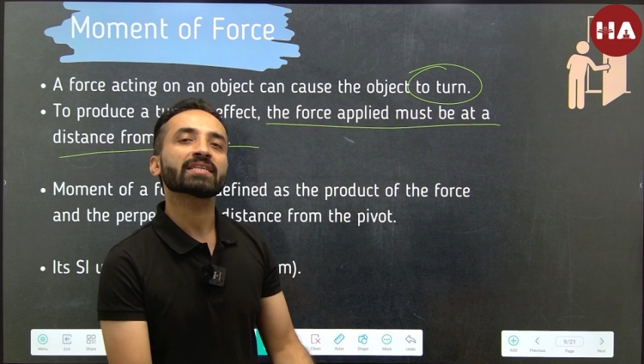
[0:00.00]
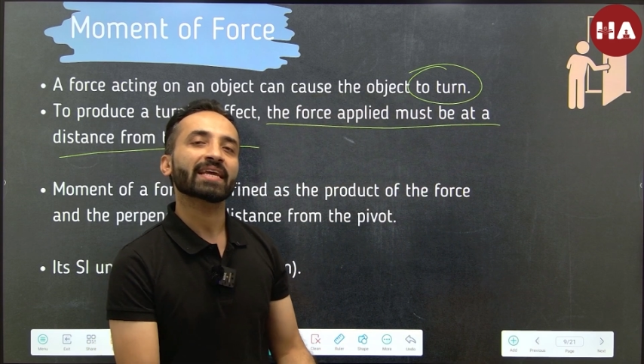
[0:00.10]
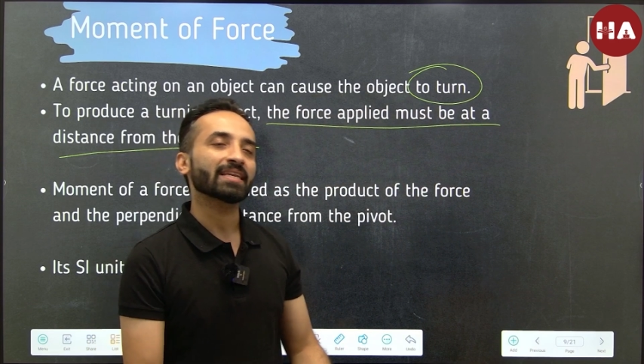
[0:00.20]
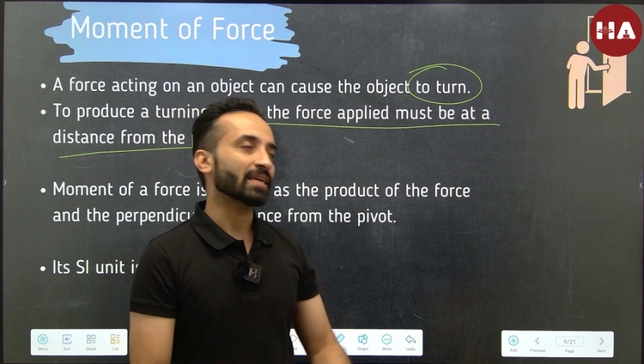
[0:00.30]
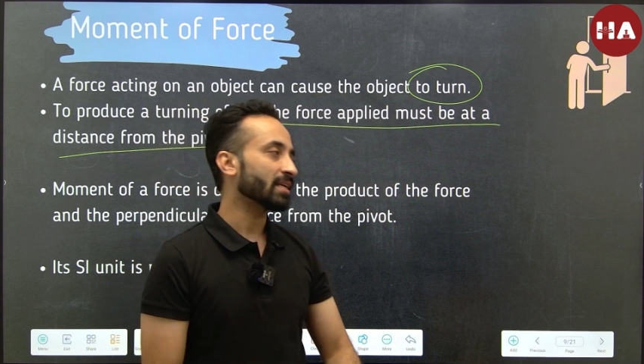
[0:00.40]

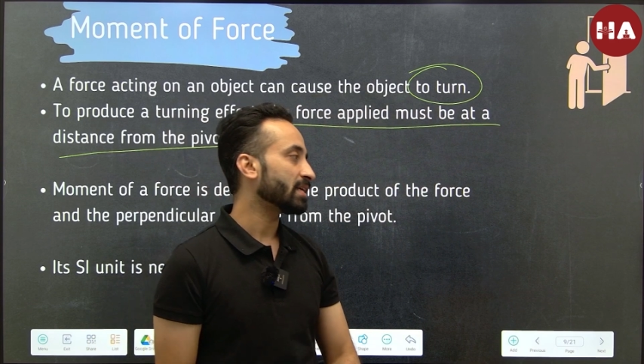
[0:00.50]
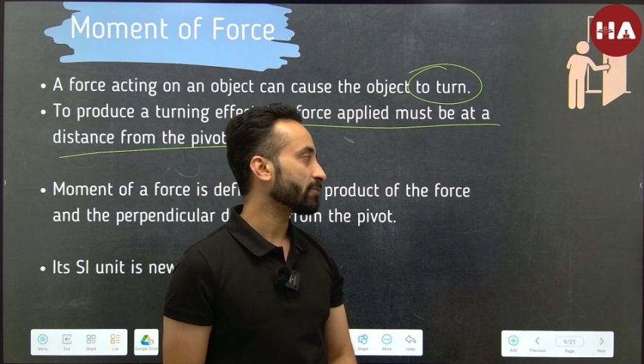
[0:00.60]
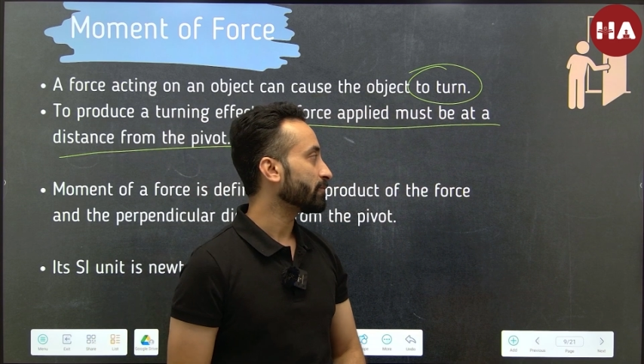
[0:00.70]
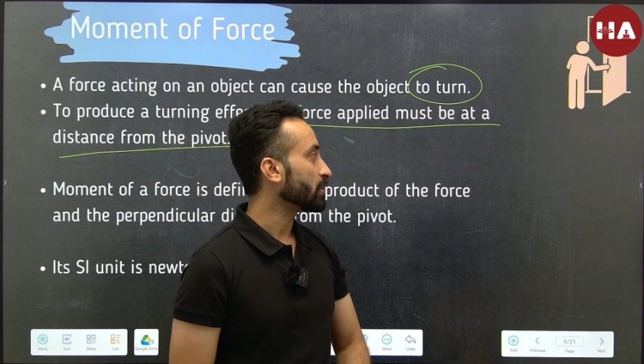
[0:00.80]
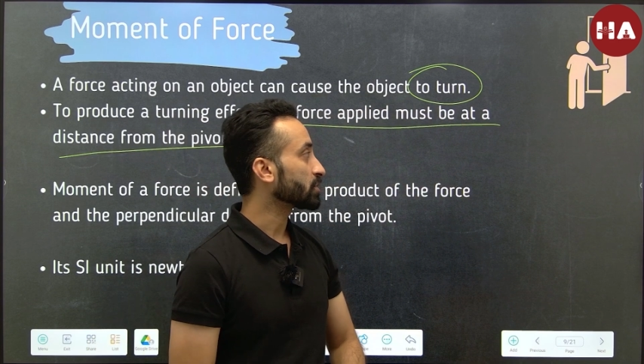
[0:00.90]
technical
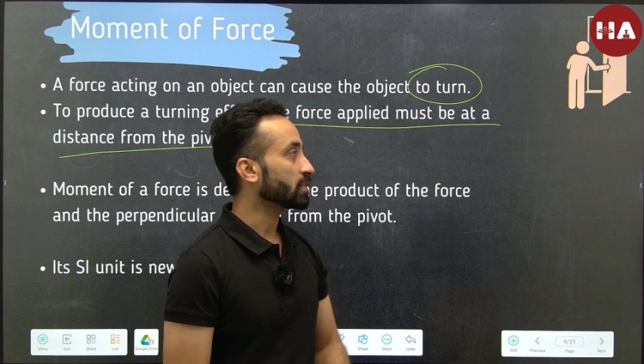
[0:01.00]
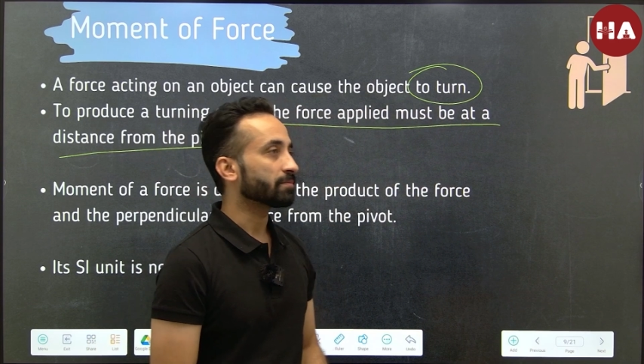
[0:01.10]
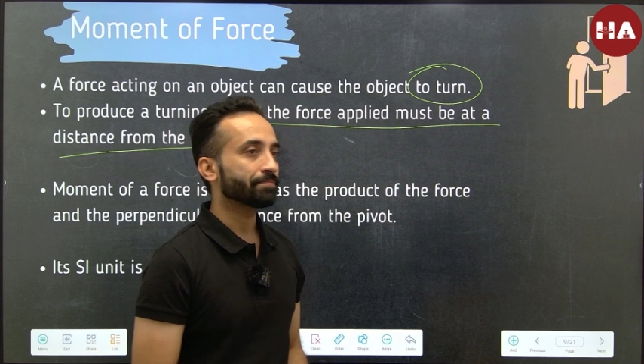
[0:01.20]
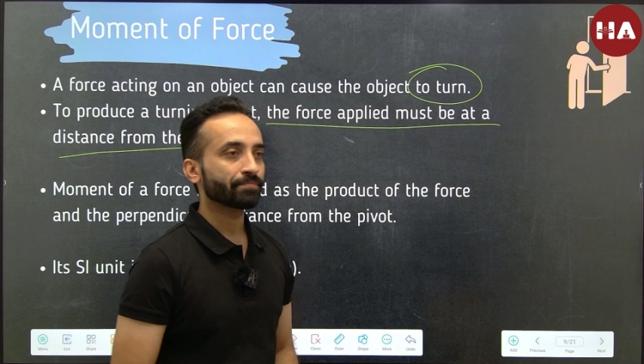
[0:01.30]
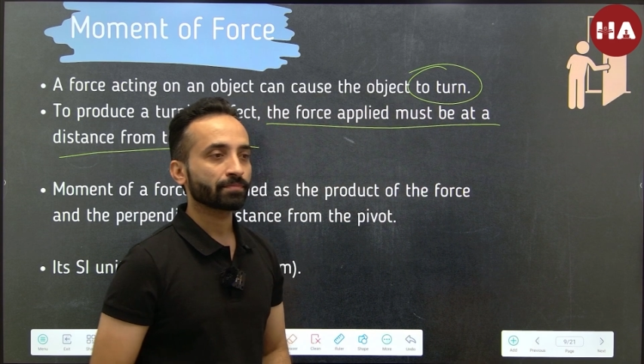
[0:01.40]
definition.
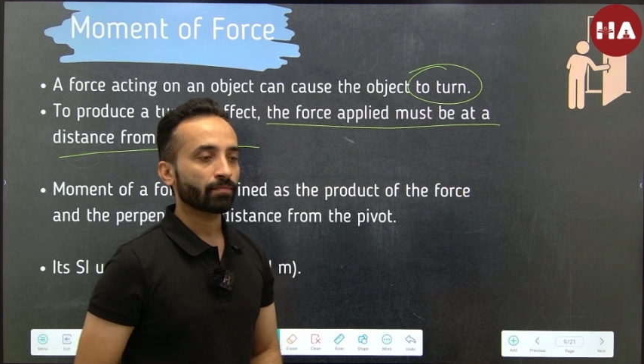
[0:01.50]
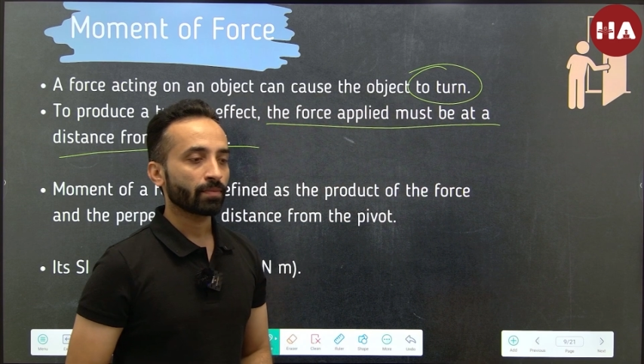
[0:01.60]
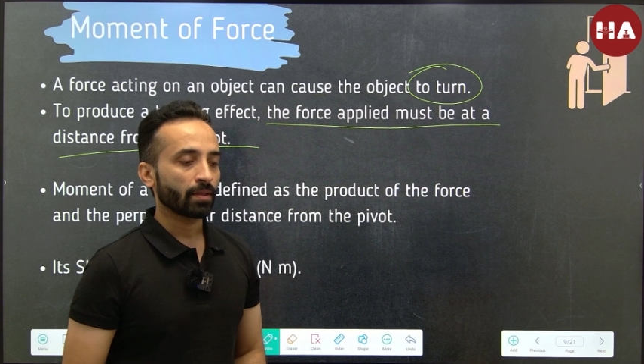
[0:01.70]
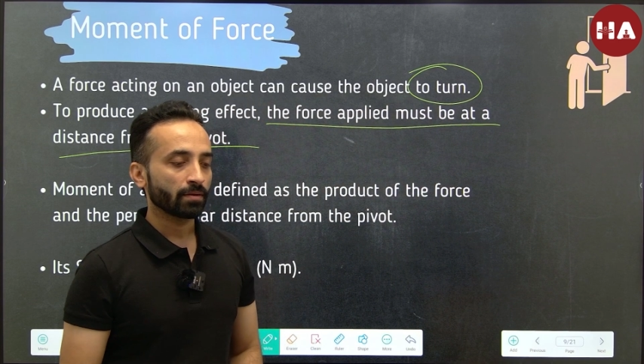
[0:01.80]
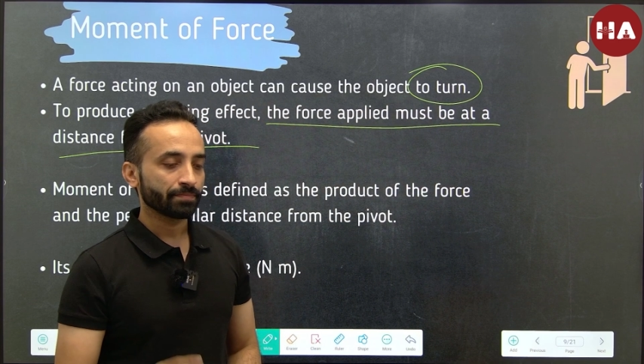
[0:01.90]

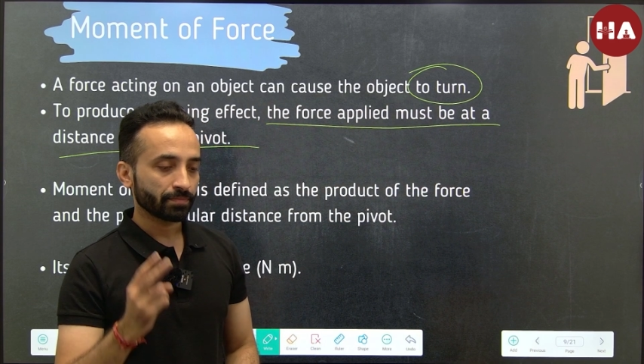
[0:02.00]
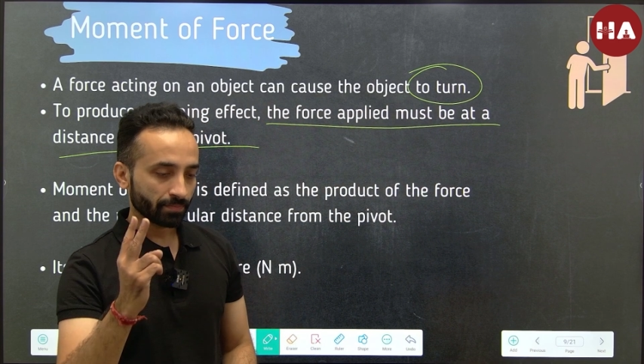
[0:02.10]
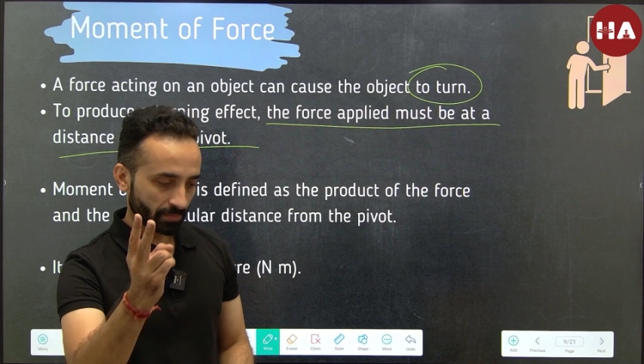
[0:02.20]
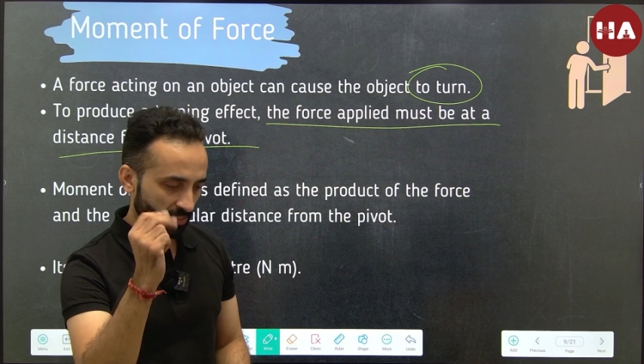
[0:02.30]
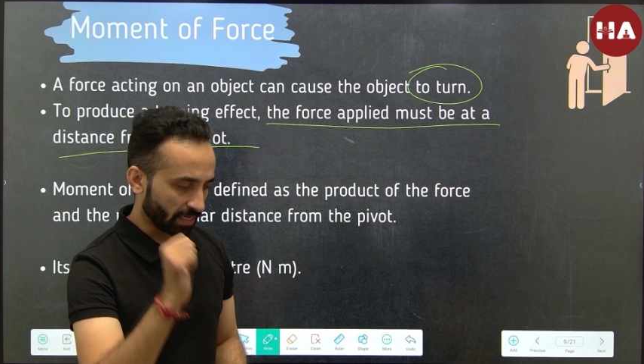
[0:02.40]

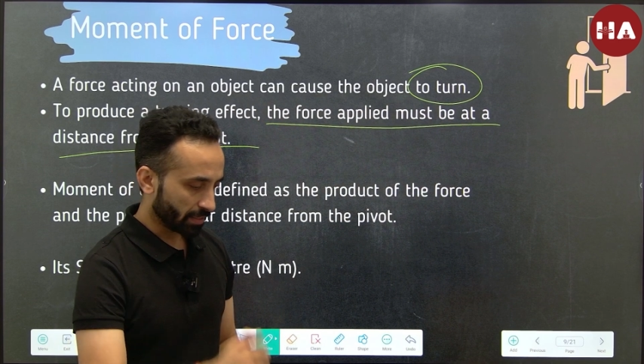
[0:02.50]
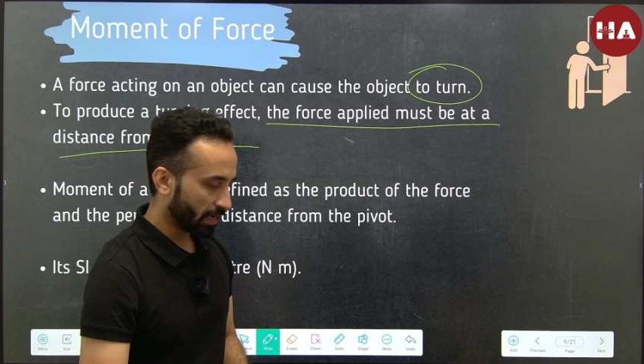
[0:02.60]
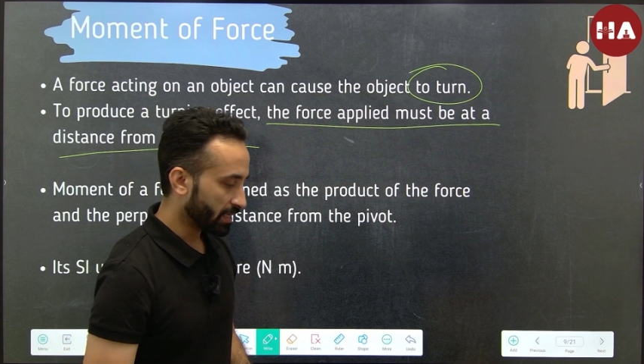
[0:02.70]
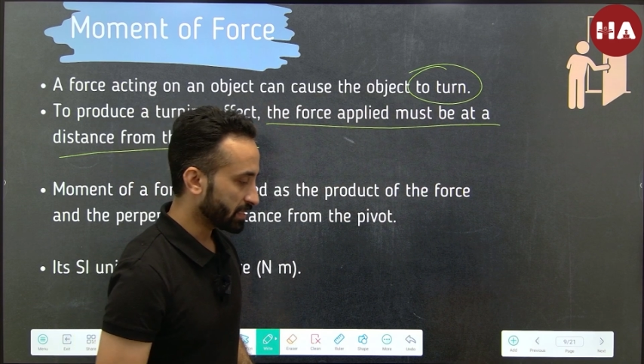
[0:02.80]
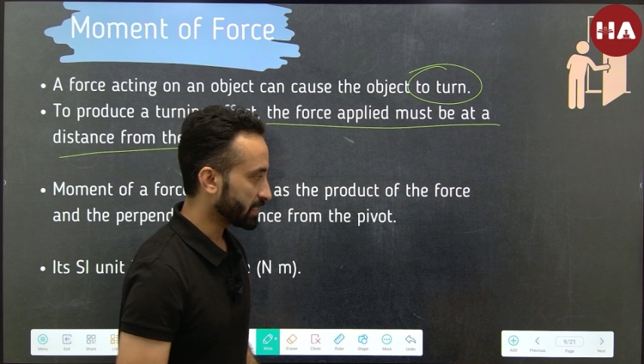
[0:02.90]
See,
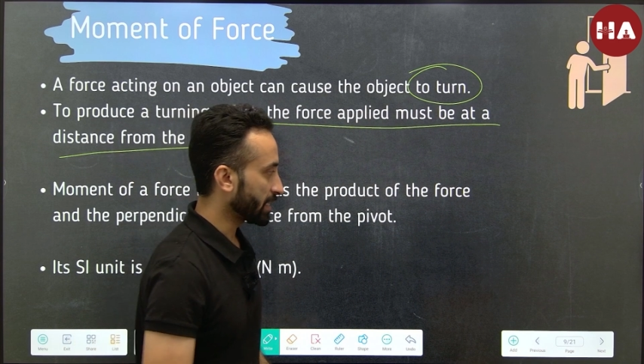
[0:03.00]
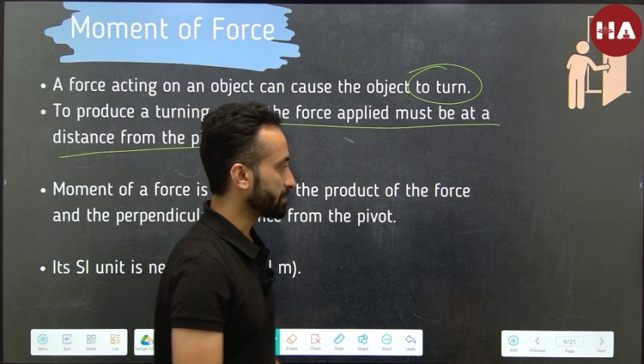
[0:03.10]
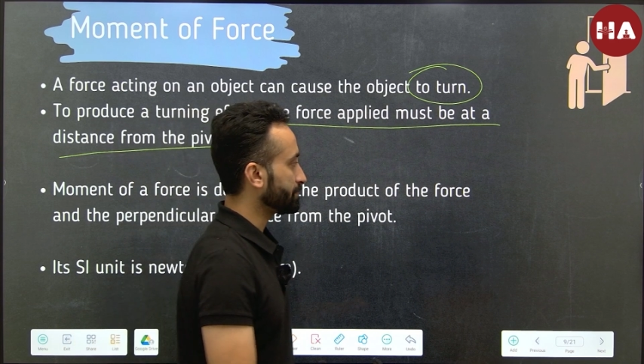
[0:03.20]
understand.